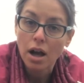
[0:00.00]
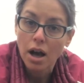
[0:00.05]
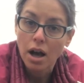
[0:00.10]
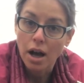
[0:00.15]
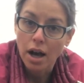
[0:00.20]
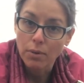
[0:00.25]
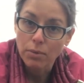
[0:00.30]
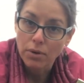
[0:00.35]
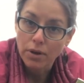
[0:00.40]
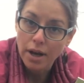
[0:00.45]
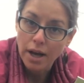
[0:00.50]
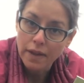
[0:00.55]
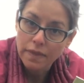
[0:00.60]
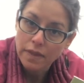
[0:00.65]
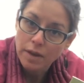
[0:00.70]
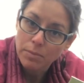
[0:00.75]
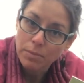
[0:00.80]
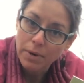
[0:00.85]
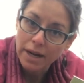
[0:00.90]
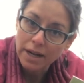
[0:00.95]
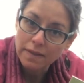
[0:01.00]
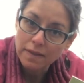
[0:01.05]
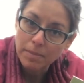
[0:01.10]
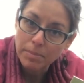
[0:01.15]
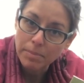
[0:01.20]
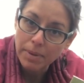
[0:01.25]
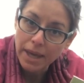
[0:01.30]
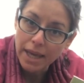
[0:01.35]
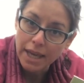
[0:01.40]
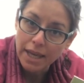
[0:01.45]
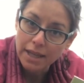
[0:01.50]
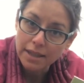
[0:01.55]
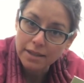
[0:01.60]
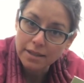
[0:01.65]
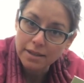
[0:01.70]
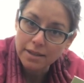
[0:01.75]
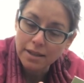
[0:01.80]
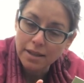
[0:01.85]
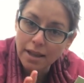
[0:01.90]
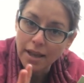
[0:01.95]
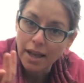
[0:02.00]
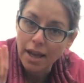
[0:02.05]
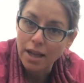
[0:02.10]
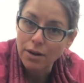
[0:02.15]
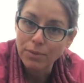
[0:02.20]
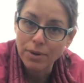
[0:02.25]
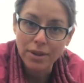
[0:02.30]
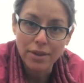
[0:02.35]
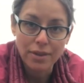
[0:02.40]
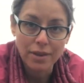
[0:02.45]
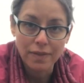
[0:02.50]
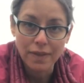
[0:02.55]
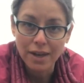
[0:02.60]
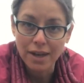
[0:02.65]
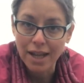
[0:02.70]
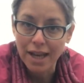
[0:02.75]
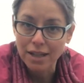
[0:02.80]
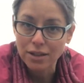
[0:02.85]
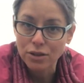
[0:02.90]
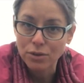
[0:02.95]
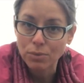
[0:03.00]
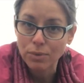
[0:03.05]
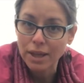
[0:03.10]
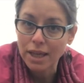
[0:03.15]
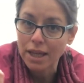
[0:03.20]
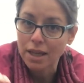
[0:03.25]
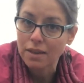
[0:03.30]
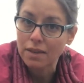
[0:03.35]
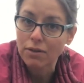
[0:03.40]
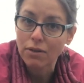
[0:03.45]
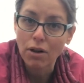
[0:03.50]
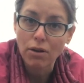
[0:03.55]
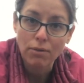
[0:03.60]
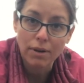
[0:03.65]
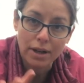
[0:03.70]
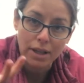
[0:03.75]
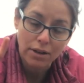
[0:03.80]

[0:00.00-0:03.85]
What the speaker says: I will cut them right at the base, and within the next week they're already